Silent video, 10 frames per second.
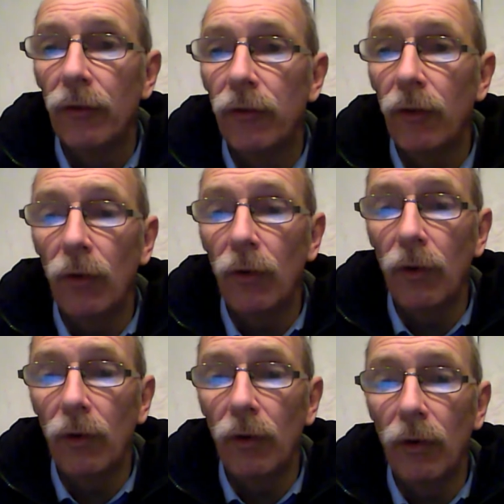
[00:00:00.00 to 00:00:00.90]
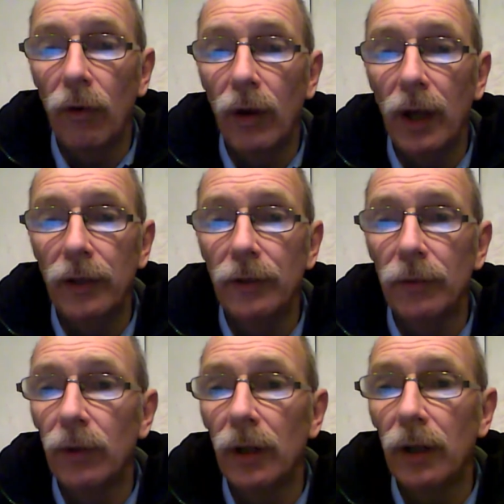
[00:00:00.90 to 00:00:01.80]
for, as it
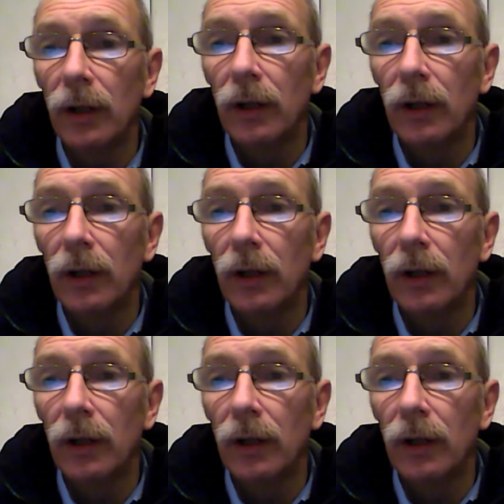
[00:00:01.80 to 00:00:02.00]
were,